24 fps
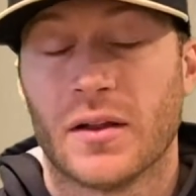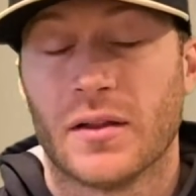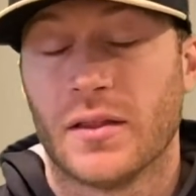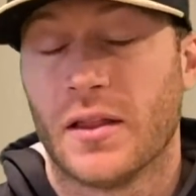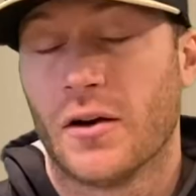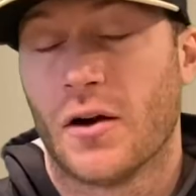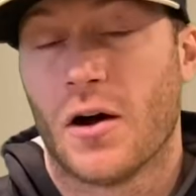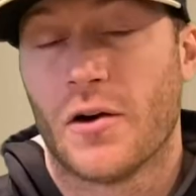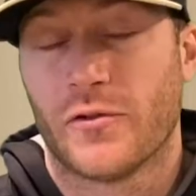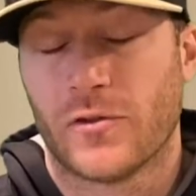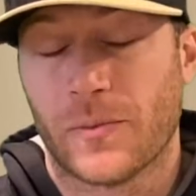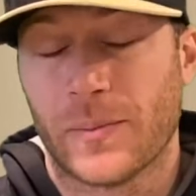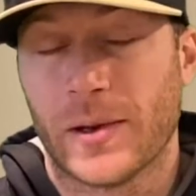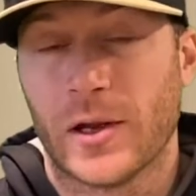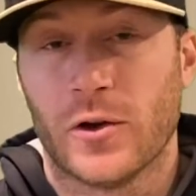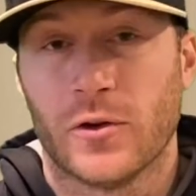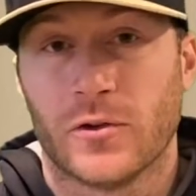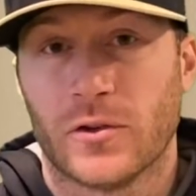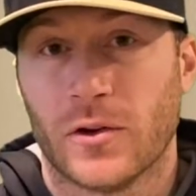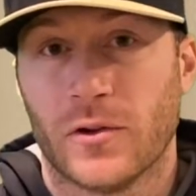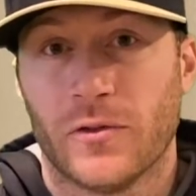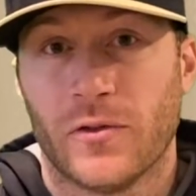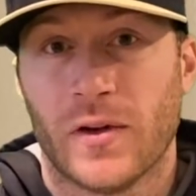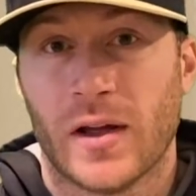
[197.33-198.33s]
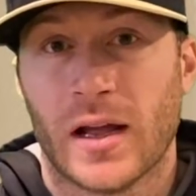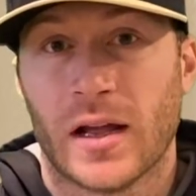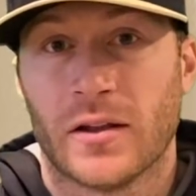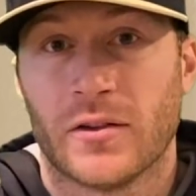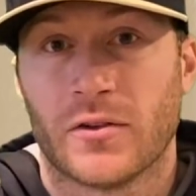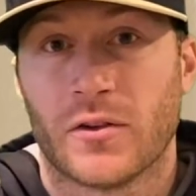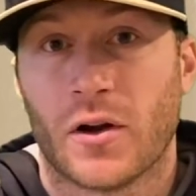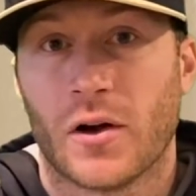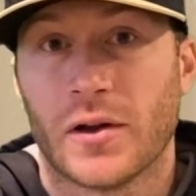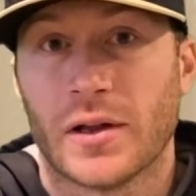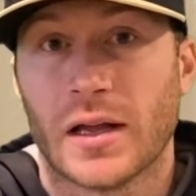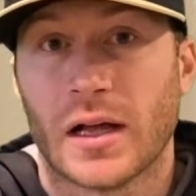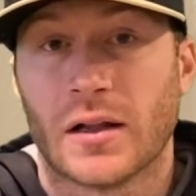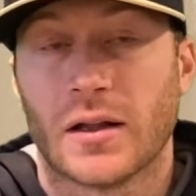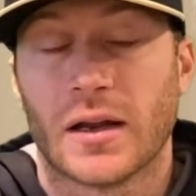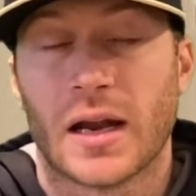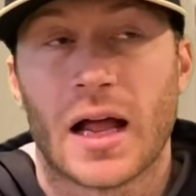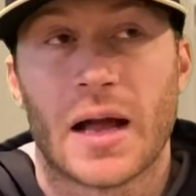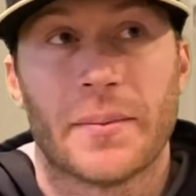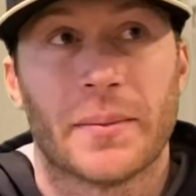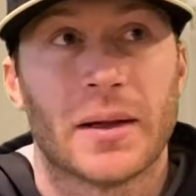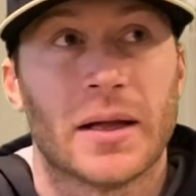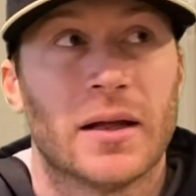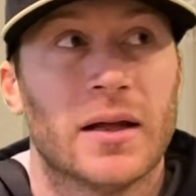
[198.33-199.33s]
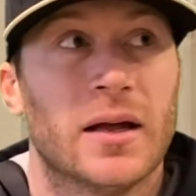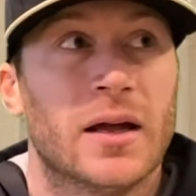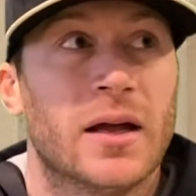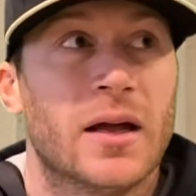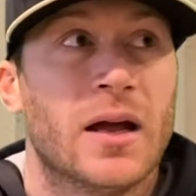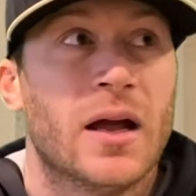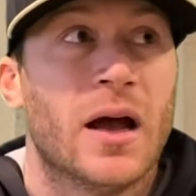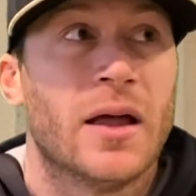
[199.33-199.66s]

They're all from Houston fans. They're all yelling at me.